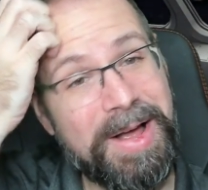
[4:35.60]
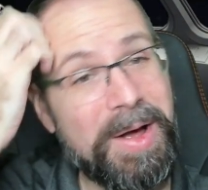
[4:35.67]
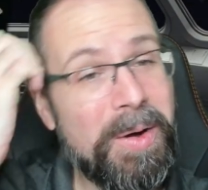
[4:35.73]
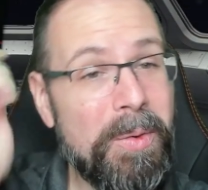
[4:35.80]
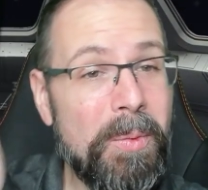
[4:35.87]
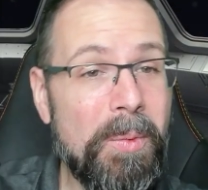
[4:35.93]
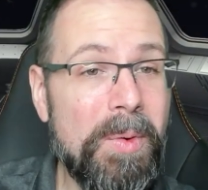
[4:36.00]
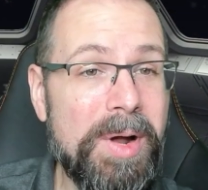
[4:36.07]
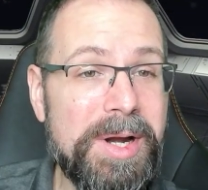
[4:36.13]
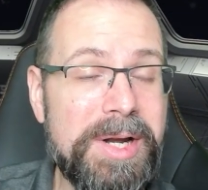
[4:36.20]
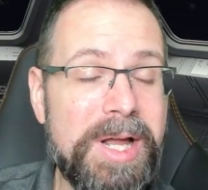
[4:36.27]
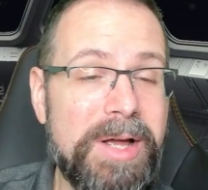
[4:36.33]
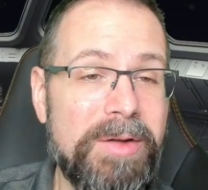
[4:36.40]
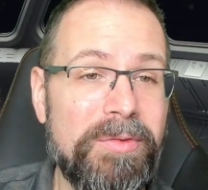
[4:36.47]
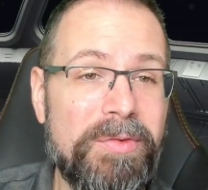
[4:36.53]

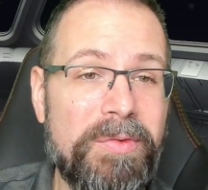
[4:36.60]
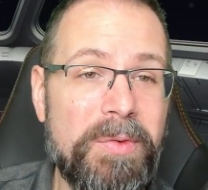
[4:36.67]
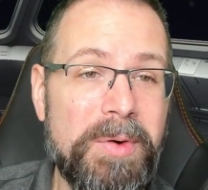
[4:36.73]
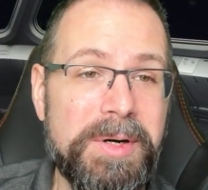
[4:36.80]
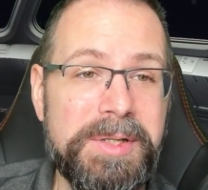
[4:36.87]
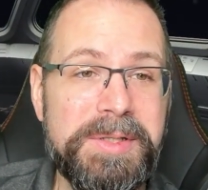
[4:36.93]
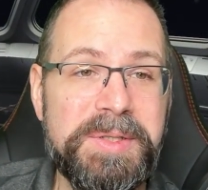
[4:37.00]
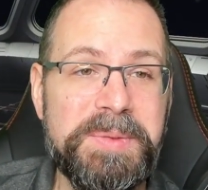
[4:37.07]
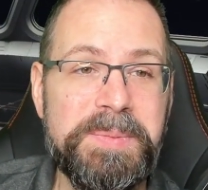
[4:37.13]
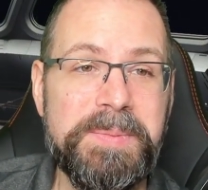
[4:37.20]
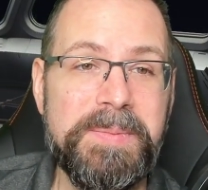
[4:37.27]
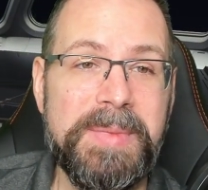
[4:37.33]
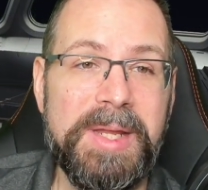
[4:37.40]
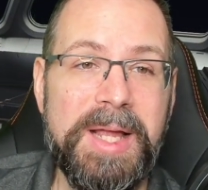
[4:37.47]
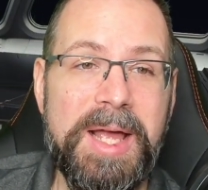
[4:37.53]
one force.
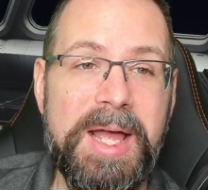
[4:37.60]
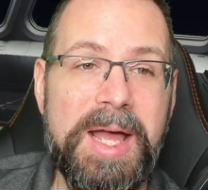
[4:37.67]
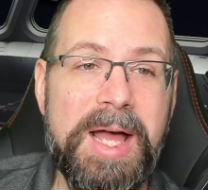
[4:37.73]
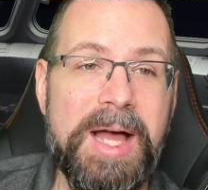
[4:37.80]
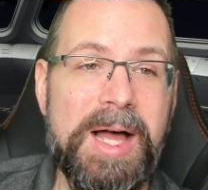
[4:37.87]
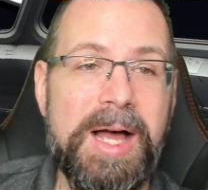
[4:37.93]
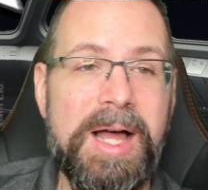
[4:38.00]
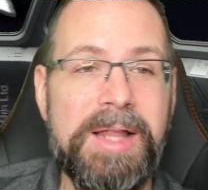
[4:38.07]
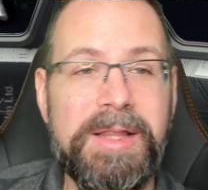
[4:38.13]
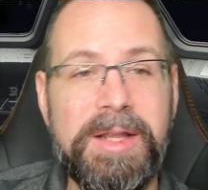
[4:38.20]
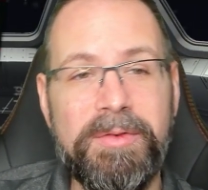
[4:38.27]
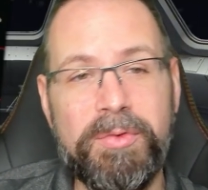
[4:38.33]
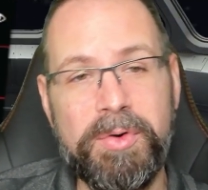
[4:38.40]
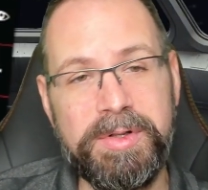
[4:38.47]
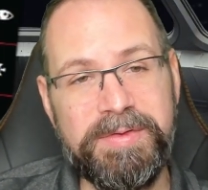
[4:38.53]
Uh, and then,
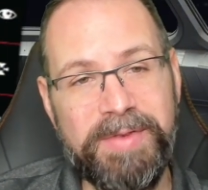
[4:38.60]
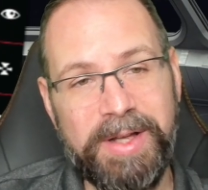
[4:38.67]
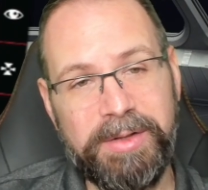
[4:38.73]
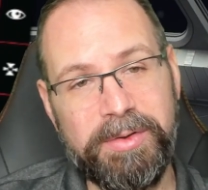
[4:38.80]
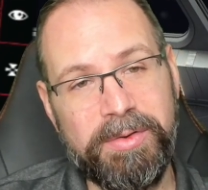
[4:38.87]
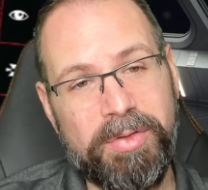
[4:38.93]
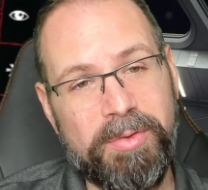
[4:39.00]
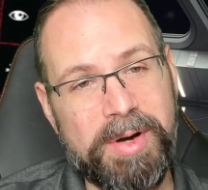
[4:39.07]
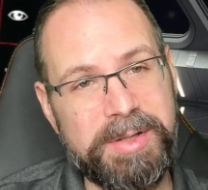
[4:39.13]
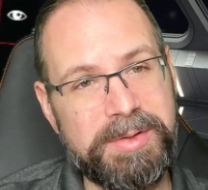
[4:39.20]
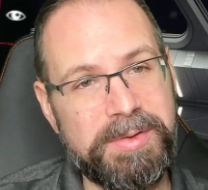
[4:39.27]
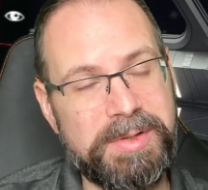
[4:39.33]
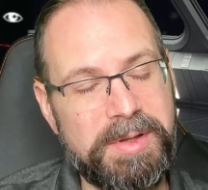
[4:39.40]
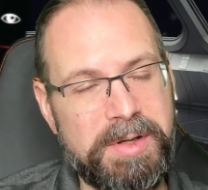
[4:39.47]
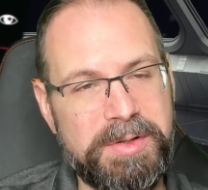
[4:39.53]
of course, vector
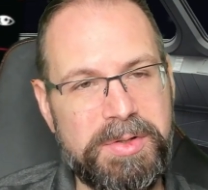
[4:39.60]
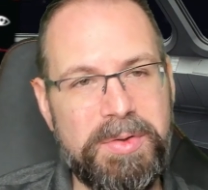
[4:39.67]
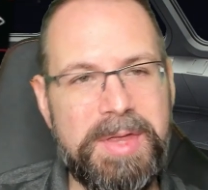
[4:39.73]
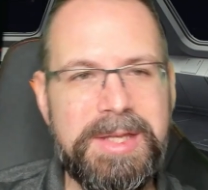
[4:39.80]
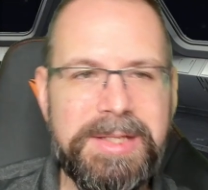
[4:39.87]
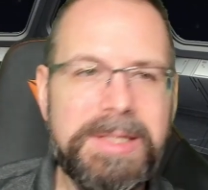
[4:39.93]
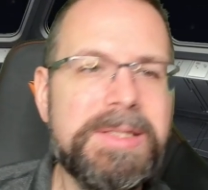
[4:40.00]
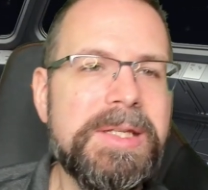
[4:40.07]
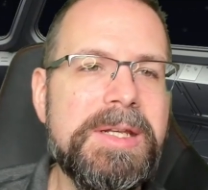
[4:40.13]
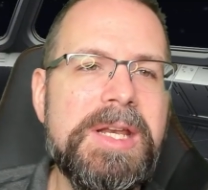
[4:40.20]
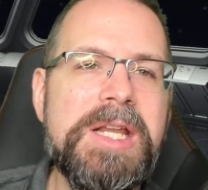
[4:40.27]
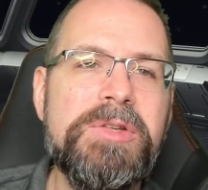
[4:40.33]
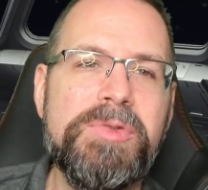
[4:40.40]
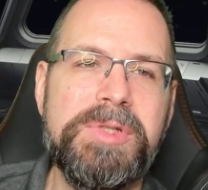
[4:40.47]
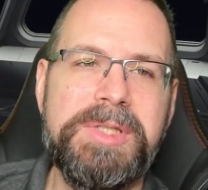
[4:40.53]
thrusters in there. So this is an
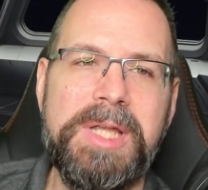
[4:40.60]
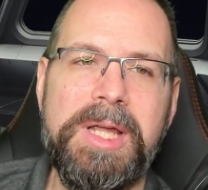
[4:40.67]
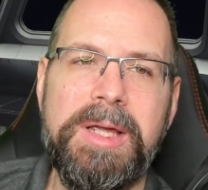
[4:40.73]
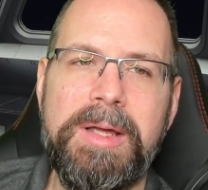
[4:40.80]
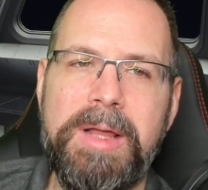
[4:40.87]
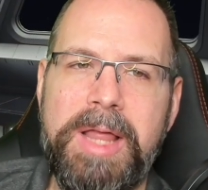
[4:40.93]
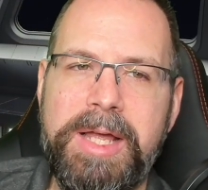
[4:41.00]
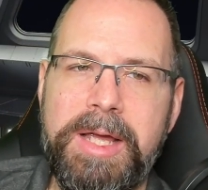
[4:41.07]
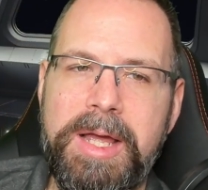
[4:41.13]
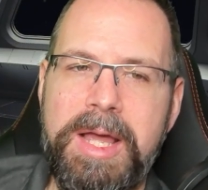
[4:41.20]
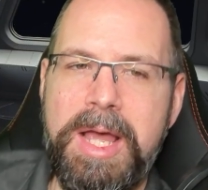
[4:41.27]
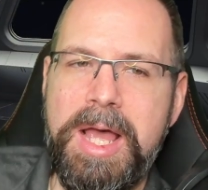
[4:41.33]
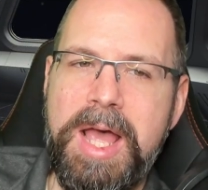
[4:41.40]
interesting, like,